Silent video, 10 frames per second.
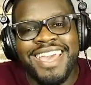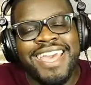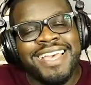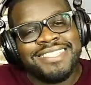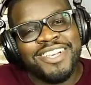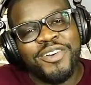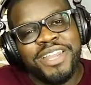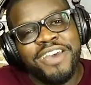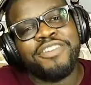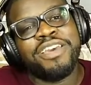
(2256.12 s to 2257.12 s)
So
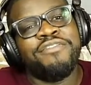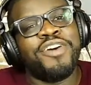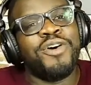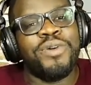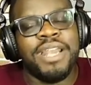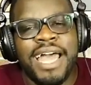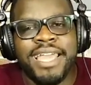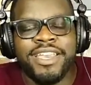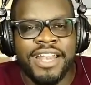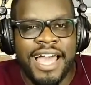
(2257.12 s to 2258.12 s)
definitely vote like
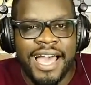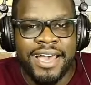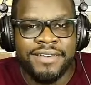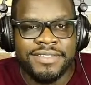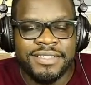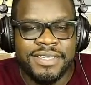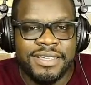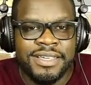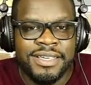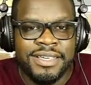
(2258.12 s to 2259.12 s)
your lives
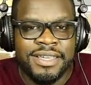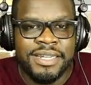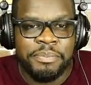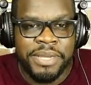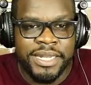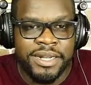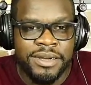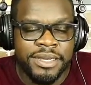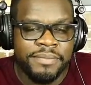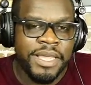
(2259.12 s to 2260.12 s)
depended on
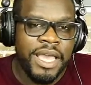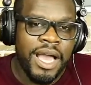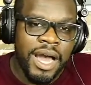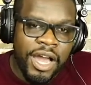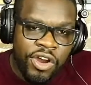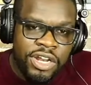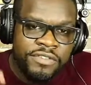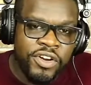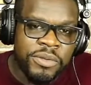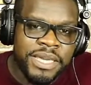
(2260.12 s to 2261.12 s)
it. Early
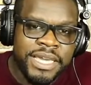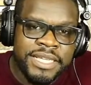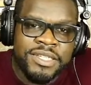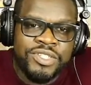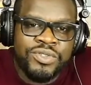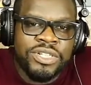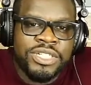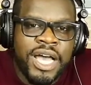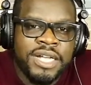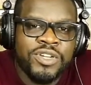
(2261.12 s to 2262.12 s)
voting begins in Georgia
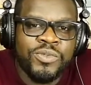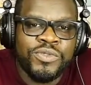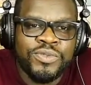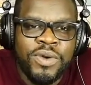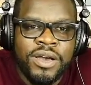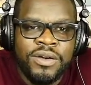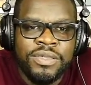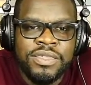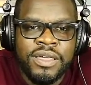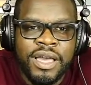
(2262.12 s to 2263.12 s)
October 12th
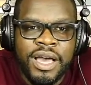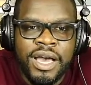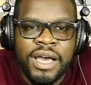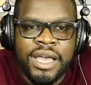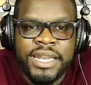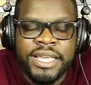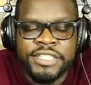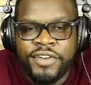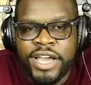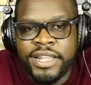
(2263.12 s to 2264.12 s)
and ends
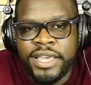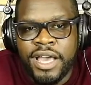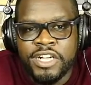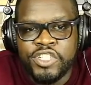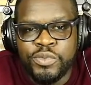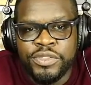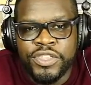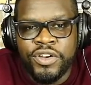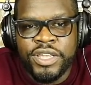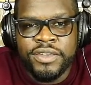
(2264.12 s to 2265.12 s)
Friday, October
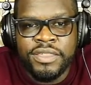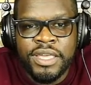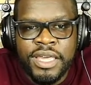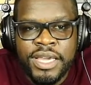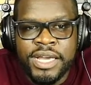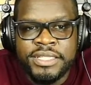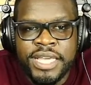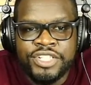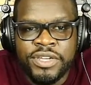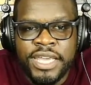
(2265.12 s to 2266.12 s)
30th.
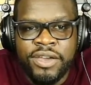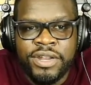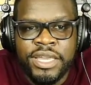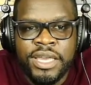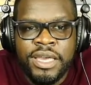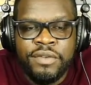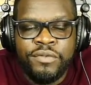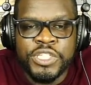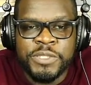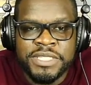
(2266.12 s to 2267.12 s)
Contact your county for
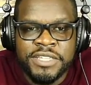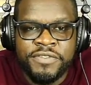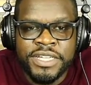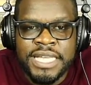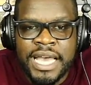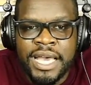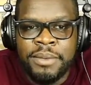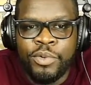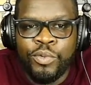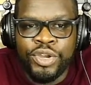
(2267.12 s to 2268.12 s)
a specific time
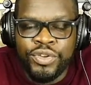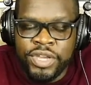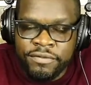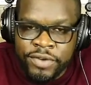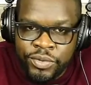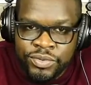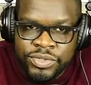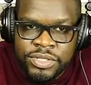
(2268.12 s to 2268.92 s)
where you can vote.